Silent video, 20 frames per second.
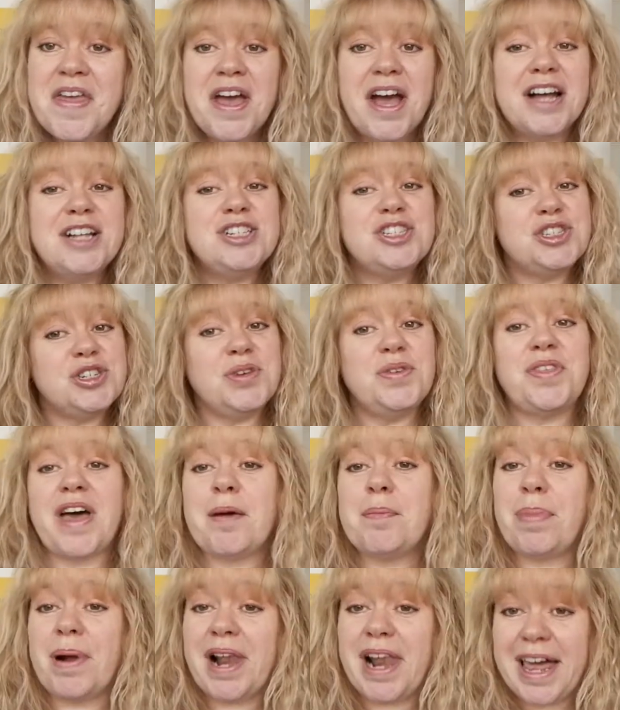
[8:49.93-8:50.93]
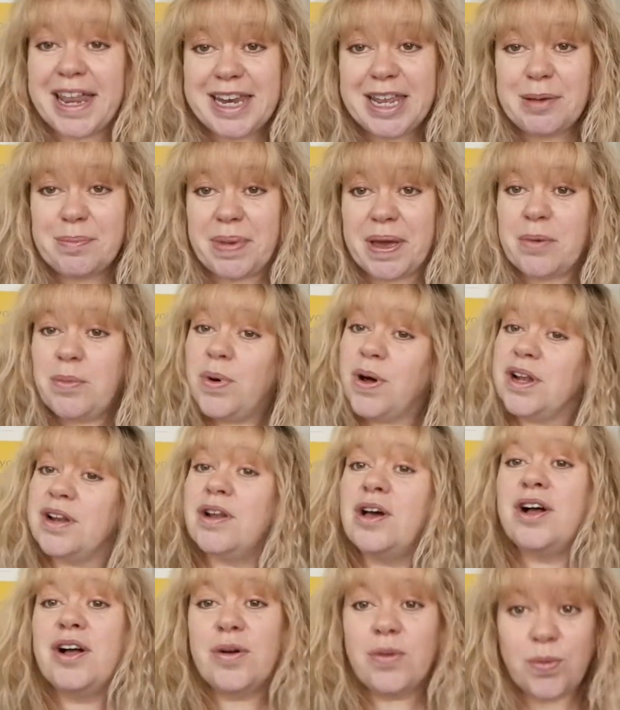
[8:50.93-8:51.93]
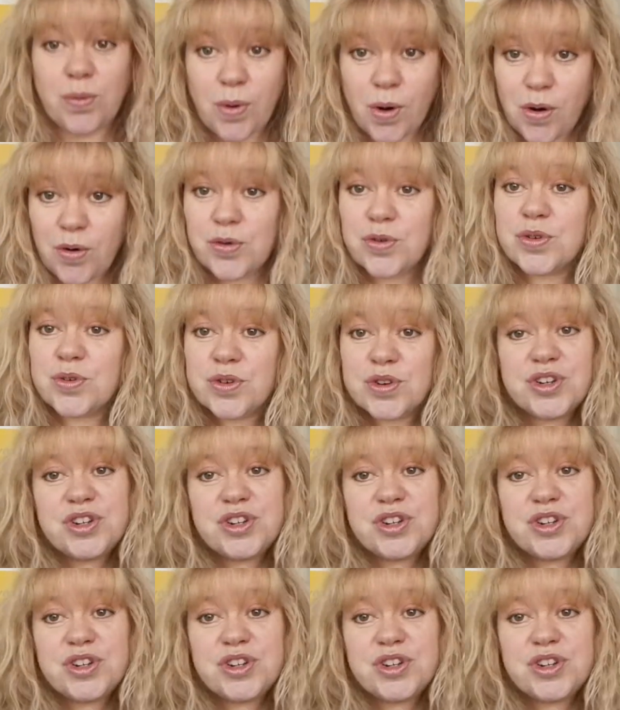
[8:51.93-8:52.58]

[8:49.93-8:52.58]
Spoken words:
And do that planning bit. Well, what